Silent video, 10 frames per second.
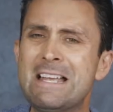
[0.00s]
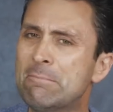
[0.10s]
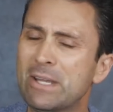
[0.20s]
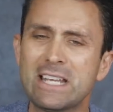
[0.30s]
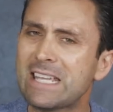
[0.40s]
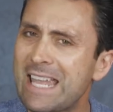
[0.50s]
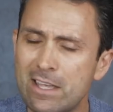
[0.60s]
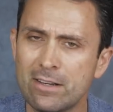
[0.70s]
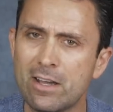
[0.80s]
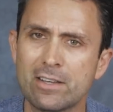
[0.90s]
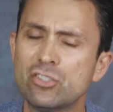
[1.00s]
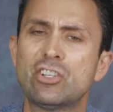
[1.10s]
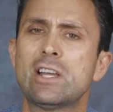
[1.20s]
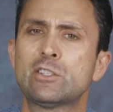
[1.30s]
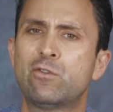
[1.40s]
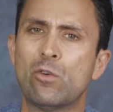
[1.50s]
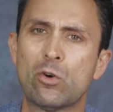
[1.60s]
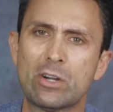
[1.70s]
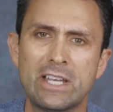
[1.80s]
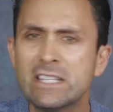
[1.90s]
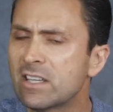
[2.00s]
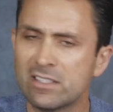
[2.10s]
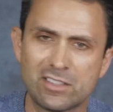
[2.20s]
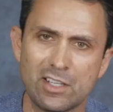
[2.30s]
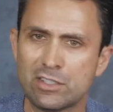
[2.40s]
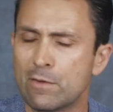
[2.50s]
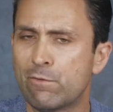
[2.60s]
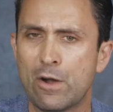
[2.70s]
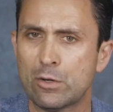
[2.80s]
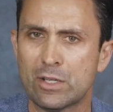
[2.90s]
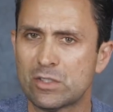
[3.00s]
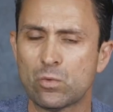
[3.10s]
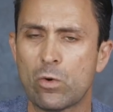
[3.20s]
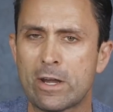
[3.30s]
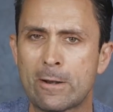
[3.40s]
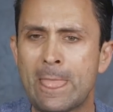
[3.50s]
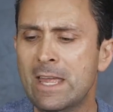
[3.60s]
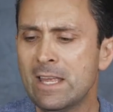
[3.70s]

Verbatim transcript: but it cannot adjust for inconsistent focus where